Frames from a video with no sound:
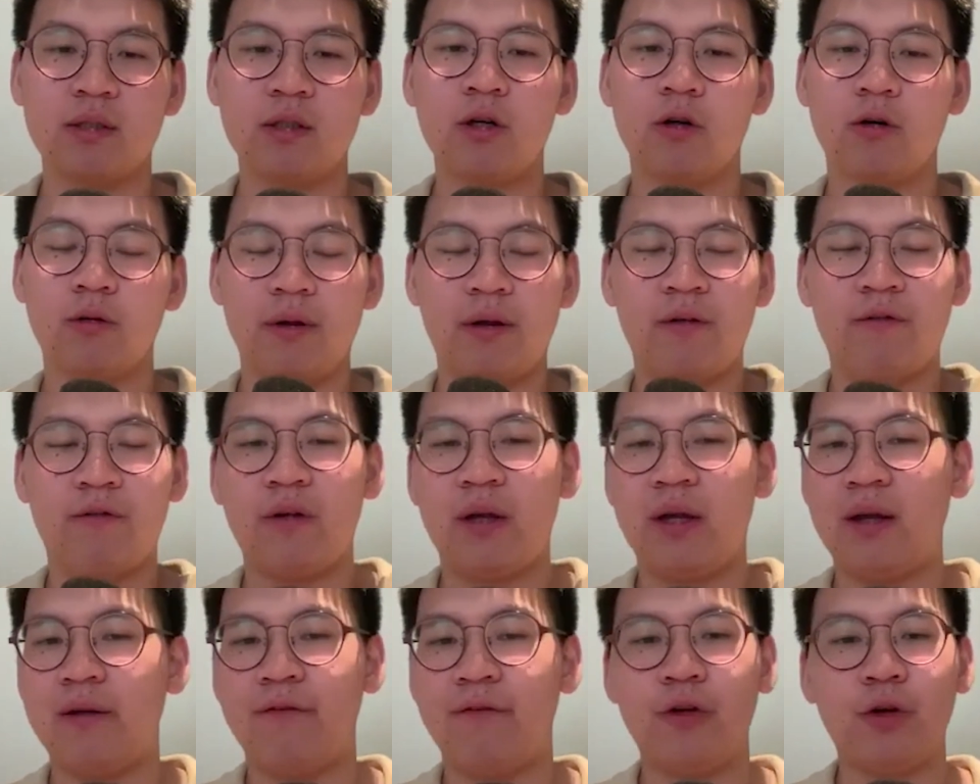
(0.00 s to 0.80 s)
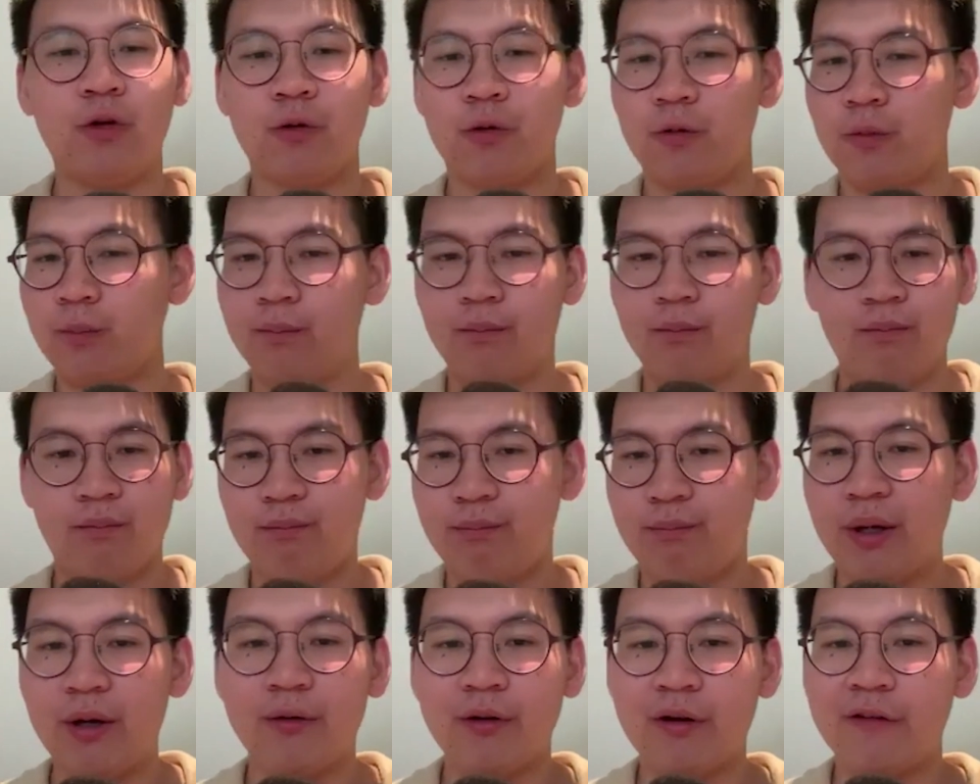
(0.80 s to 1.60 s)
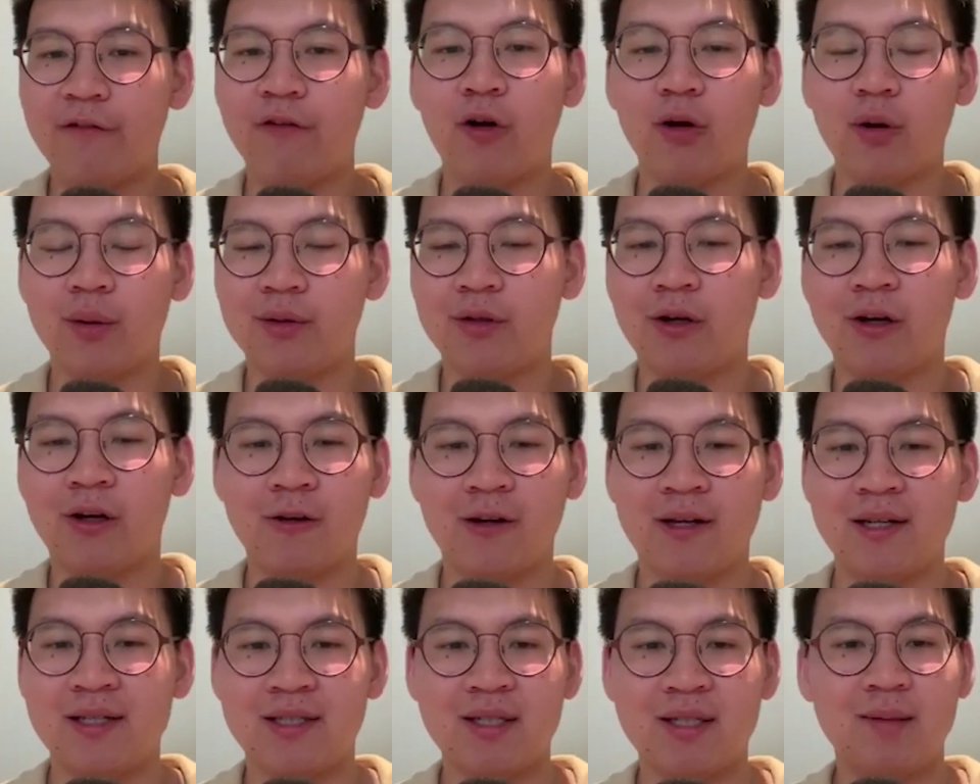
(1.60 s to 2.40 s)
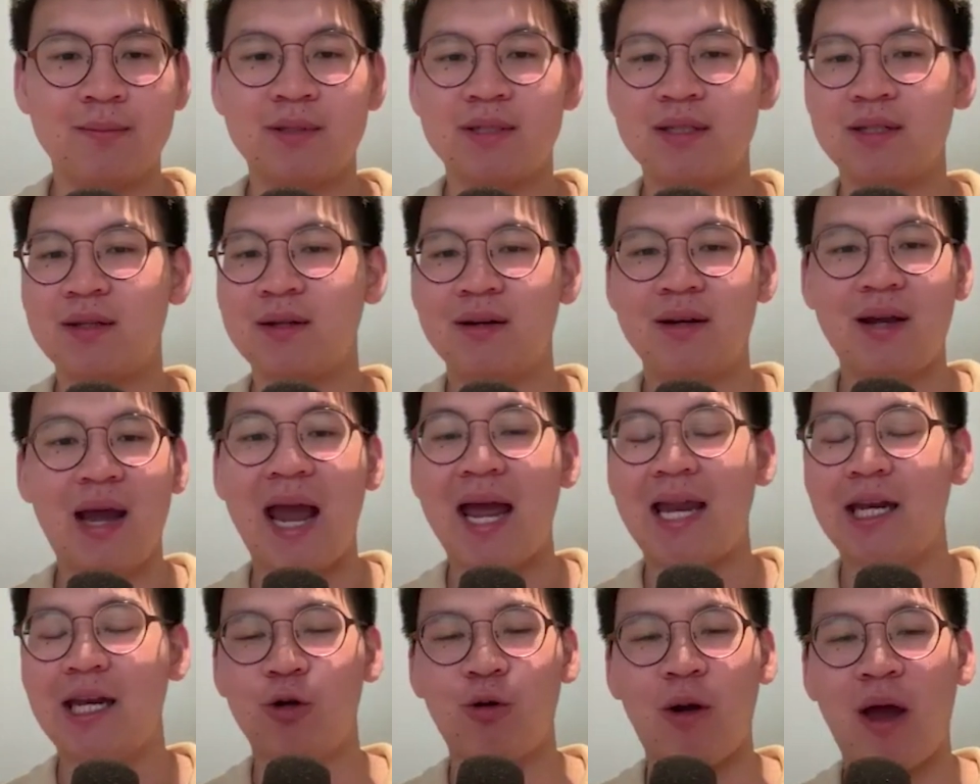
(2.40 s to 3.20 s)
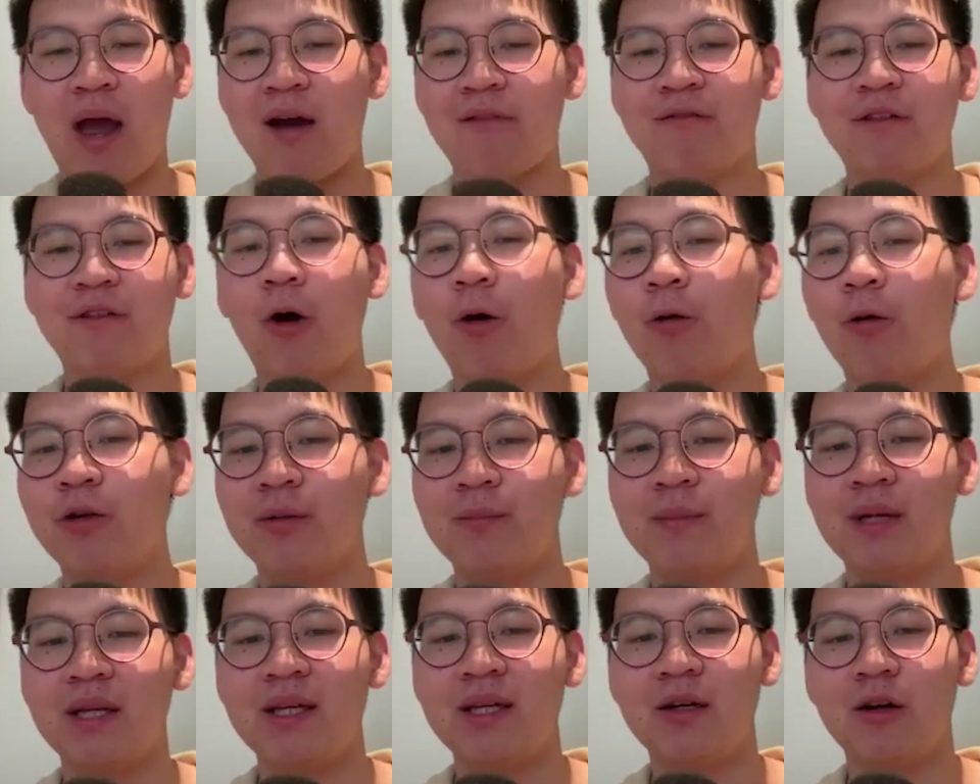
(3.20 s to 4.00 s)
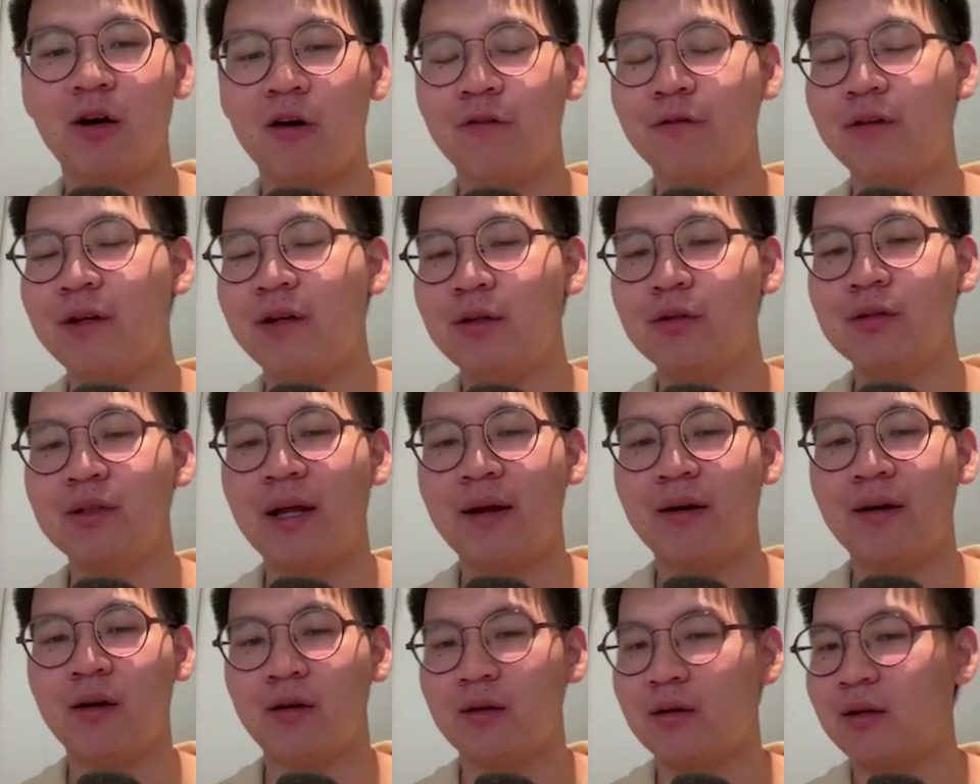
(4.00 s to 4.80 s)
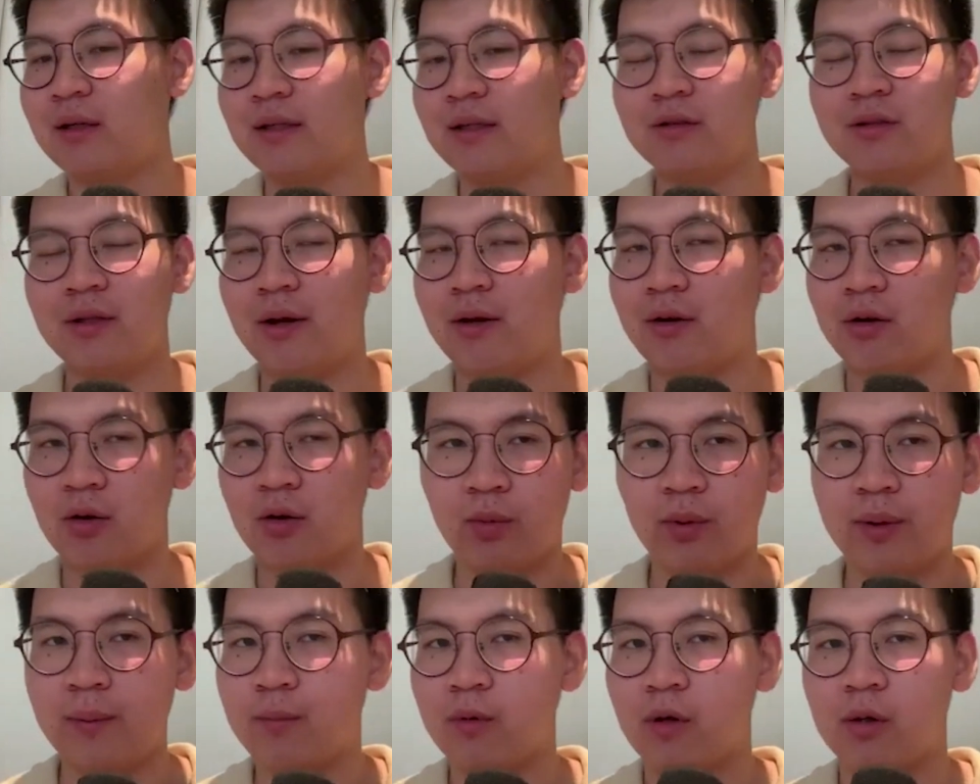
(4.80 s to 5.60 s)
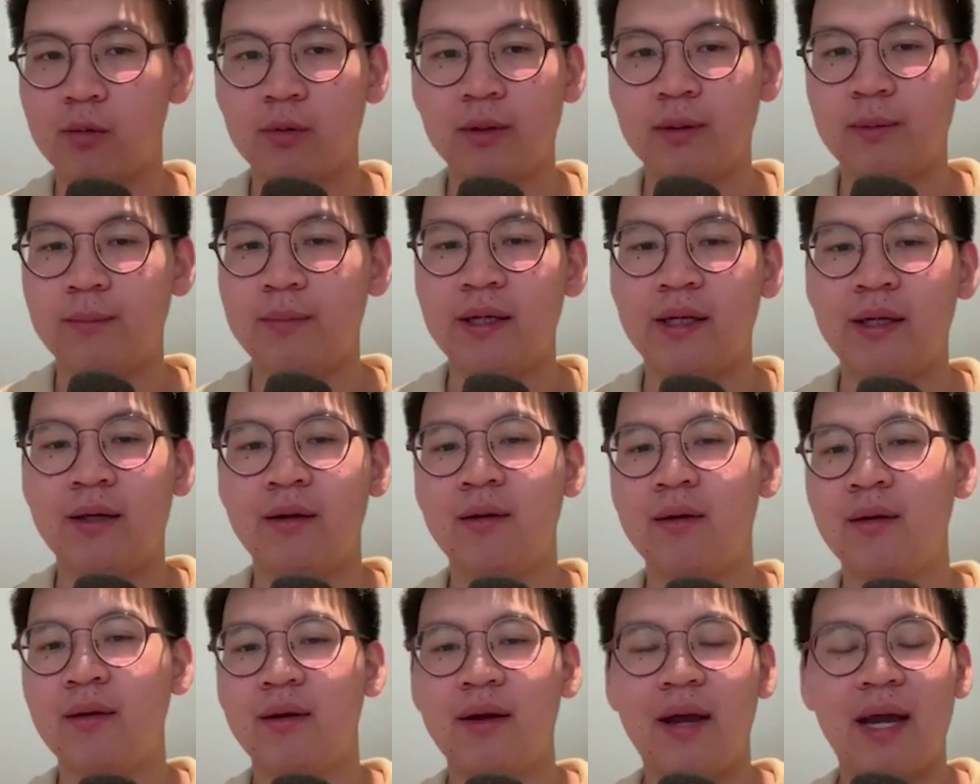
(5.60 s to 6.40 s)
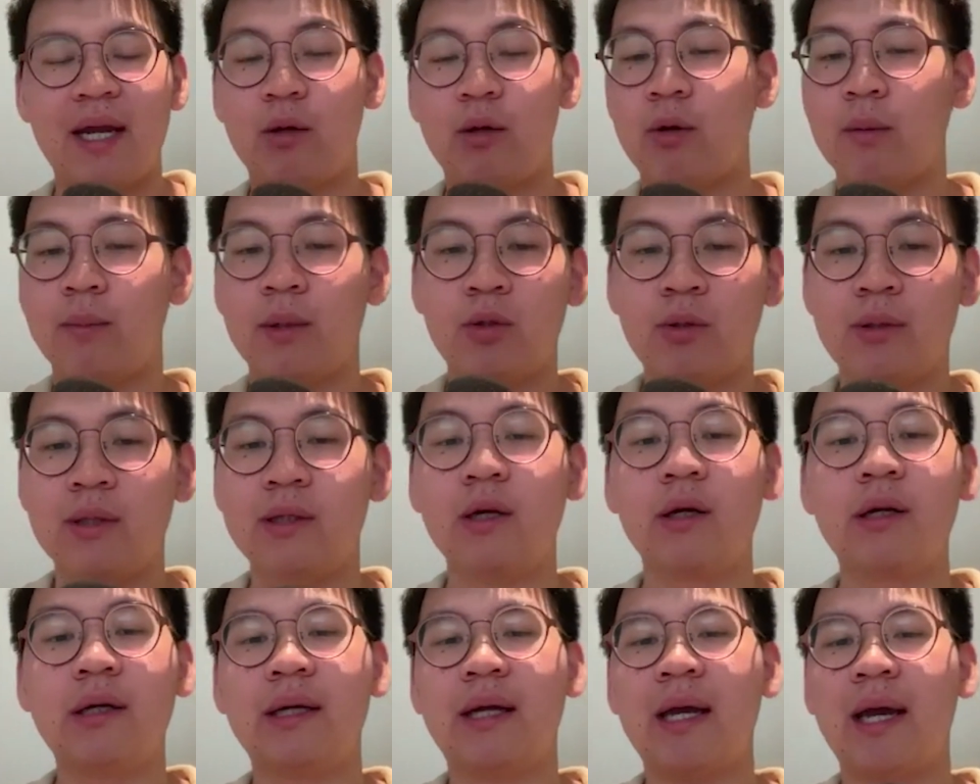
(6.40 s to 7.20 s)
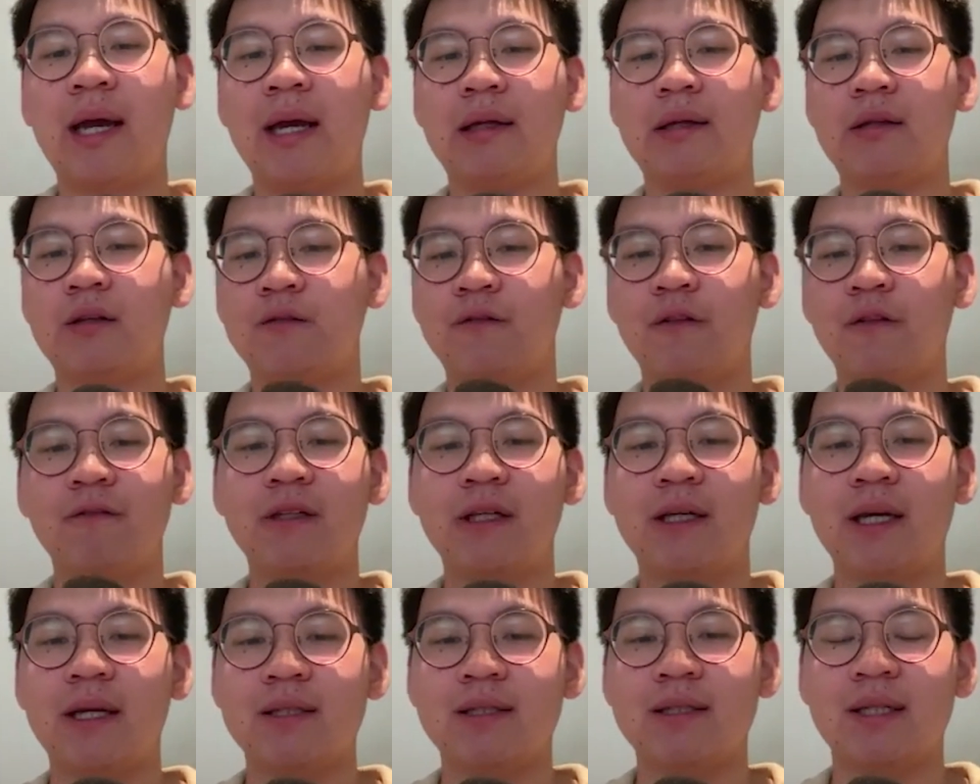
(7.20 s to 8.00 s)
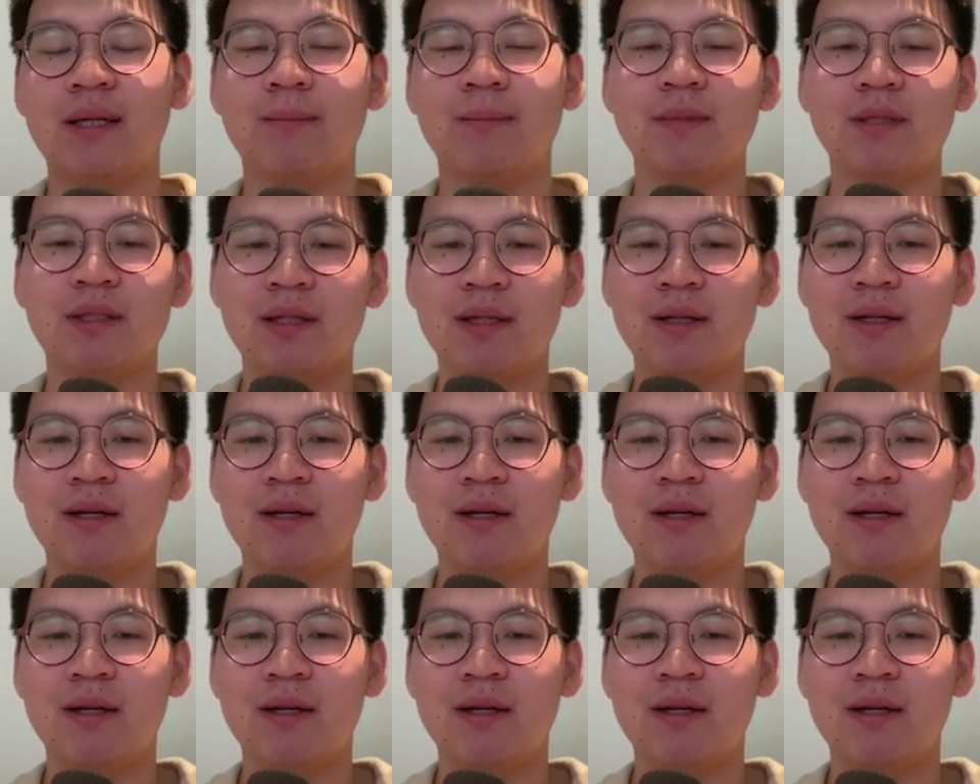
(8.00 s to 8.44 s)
if you build a following to 100K subs and you have the owned media of a newsletter, the newsletter would probably be anywhere between 30K to 50K subs.